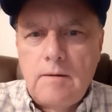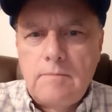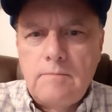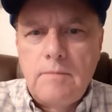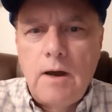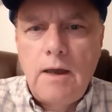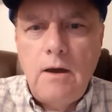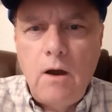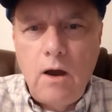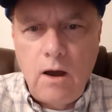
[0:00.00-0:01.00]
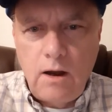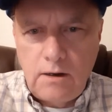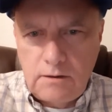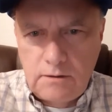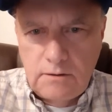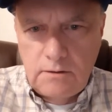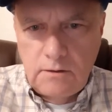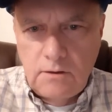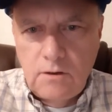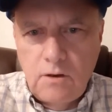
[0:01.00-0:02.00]
my heart
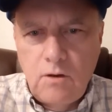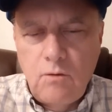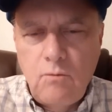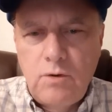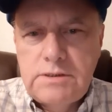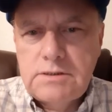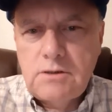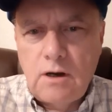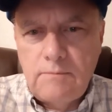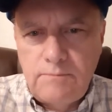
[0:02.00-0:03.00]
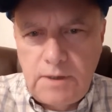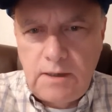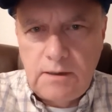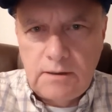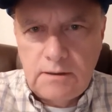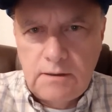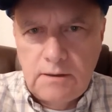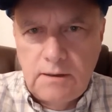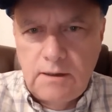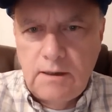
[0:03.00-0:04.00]
would start beating
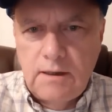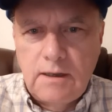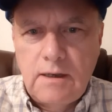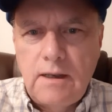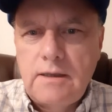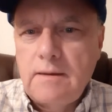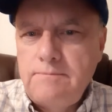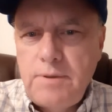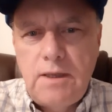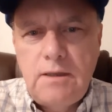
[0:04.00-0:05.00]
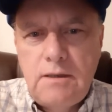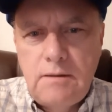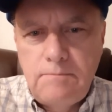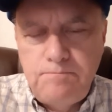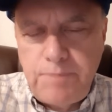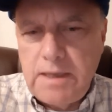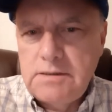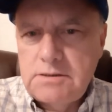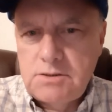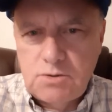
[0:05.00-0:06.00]
like a big
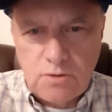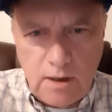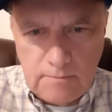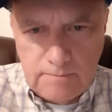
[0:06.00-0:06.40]
bass drum.